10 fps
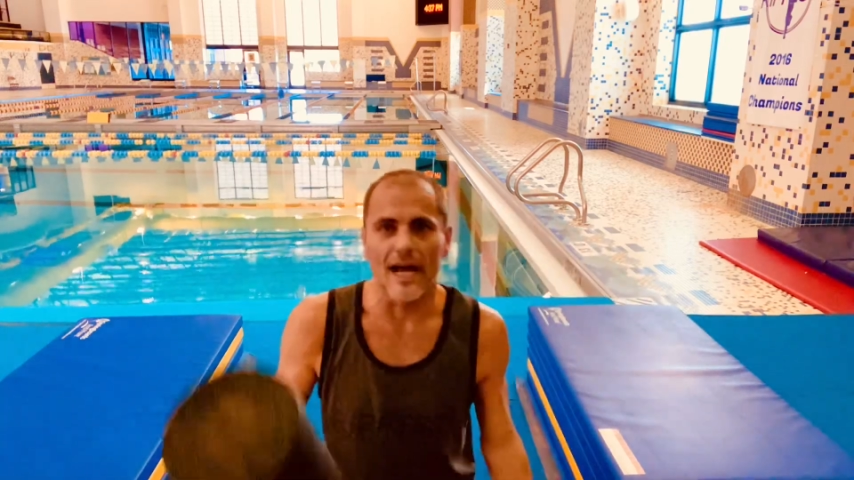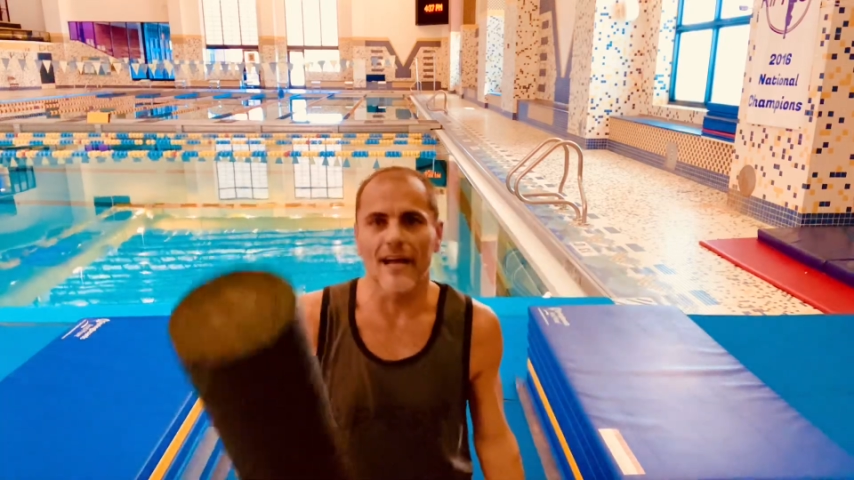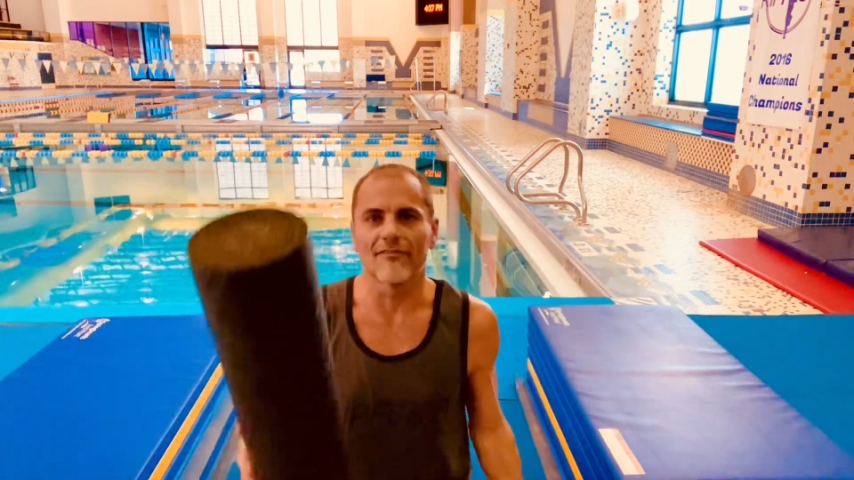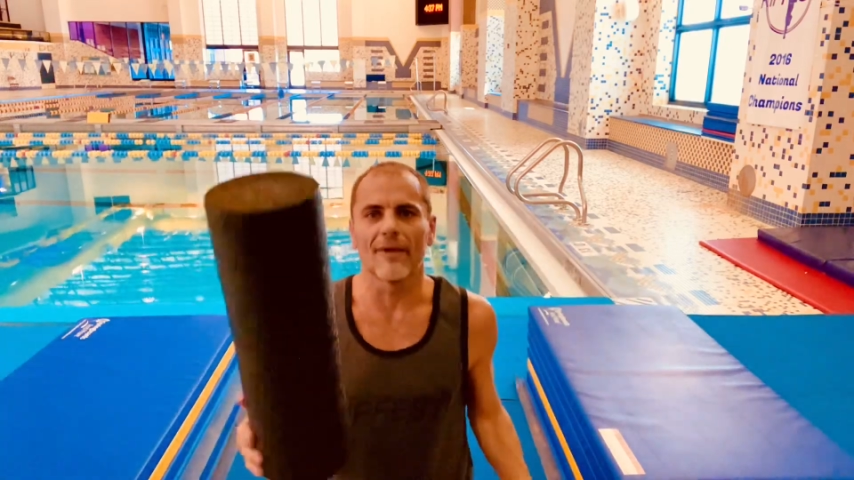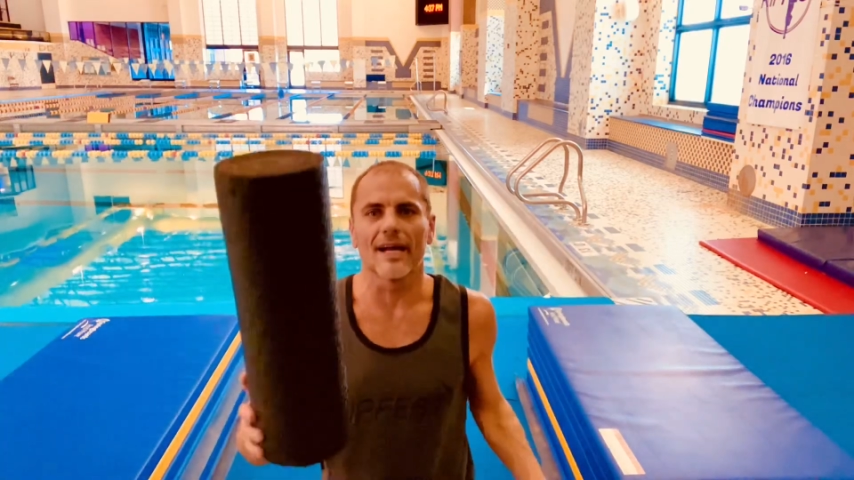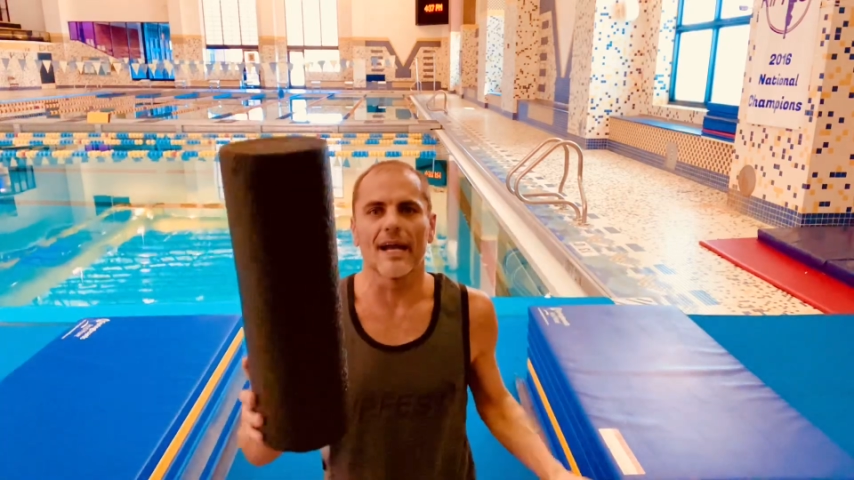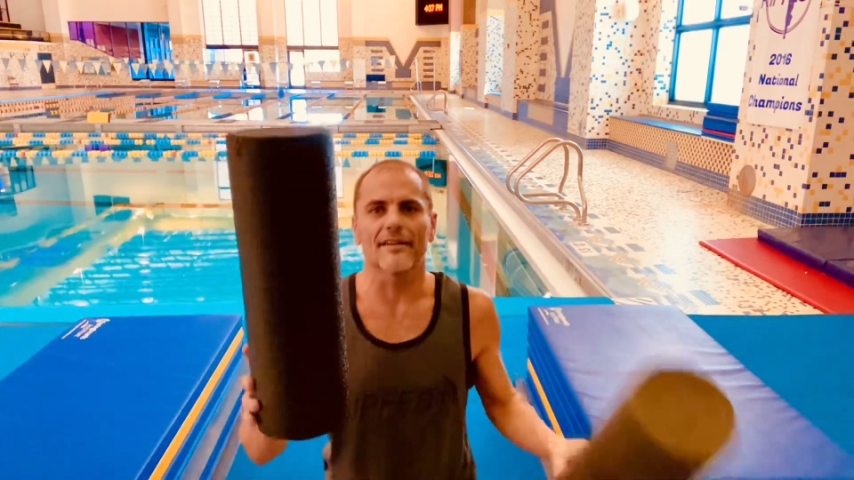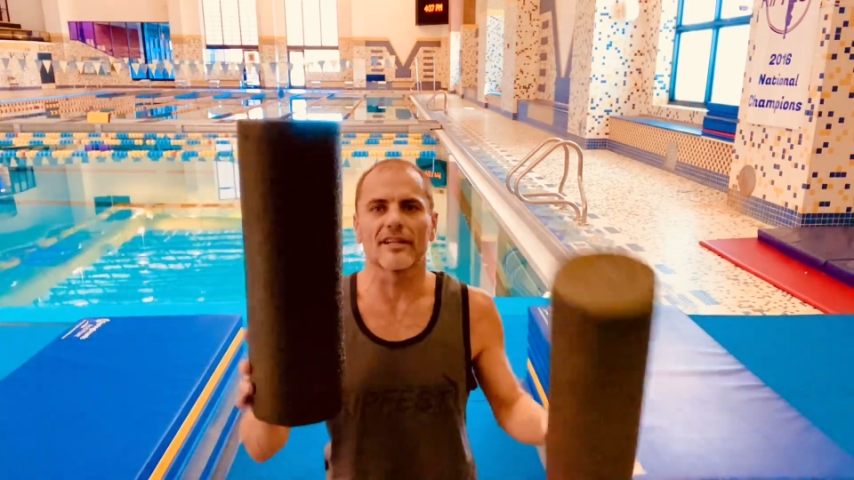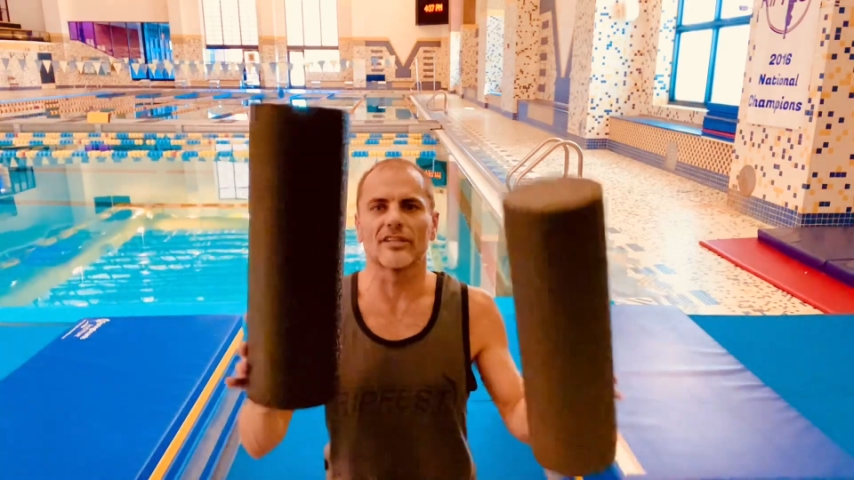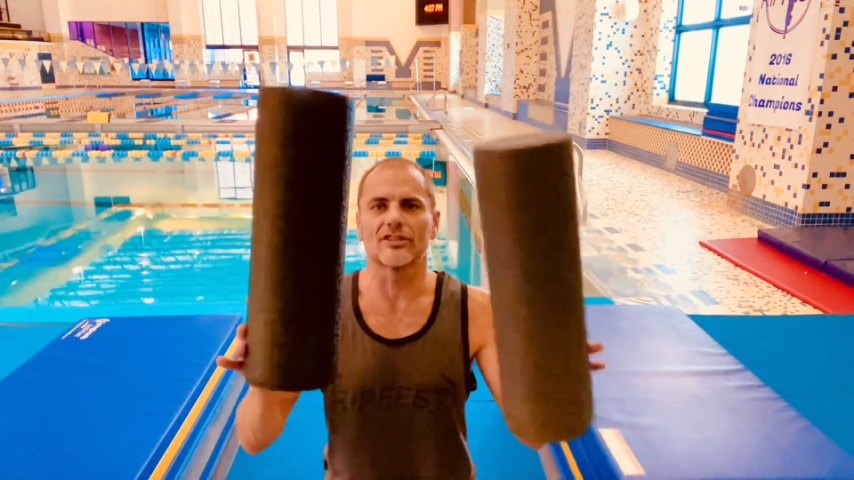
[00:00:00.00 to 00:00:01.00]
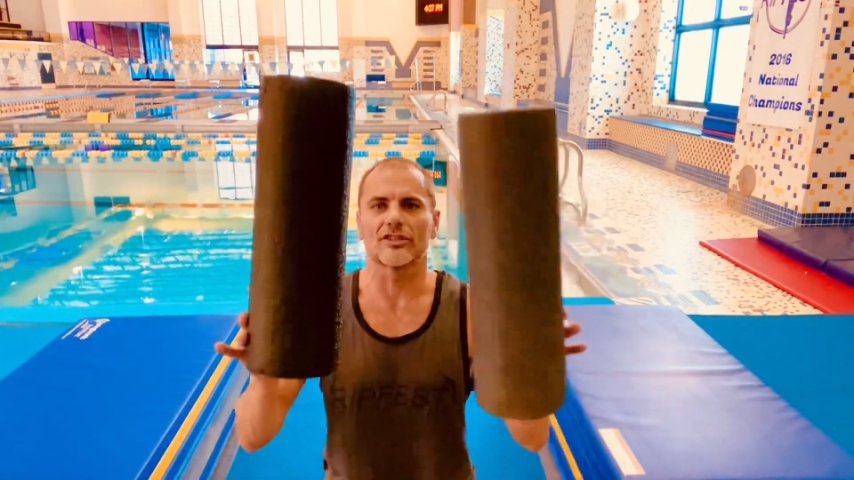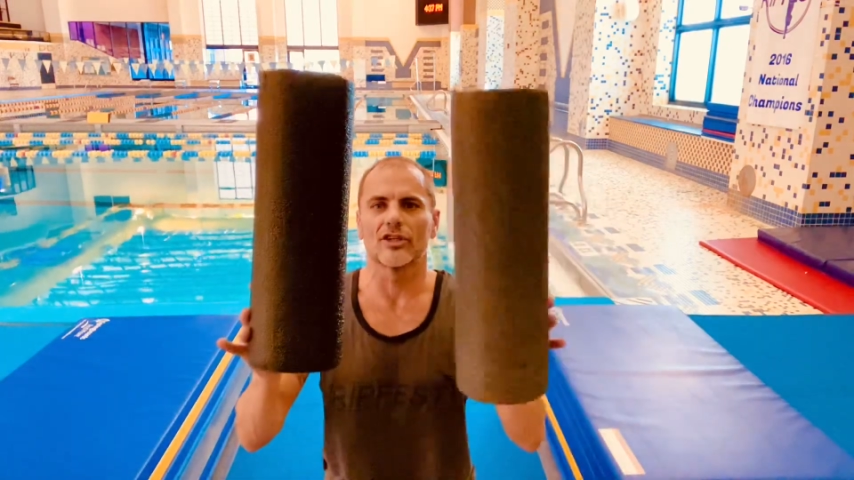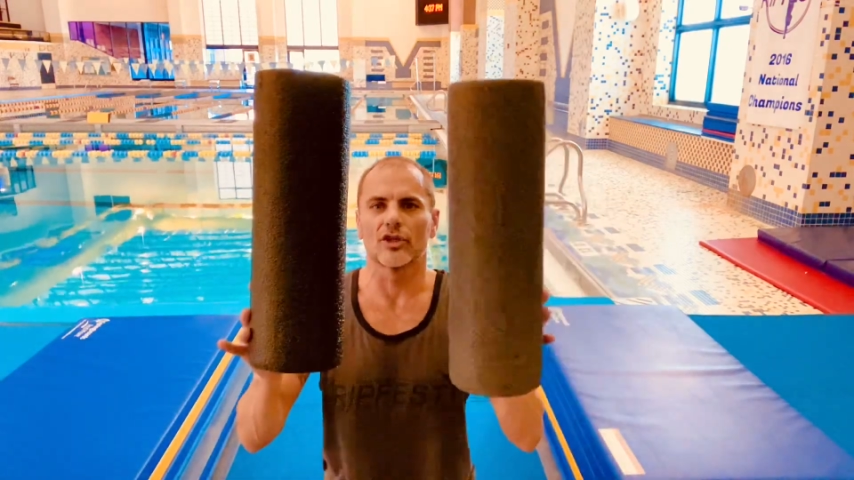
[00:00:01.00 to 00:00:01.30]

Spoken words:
I have my athletes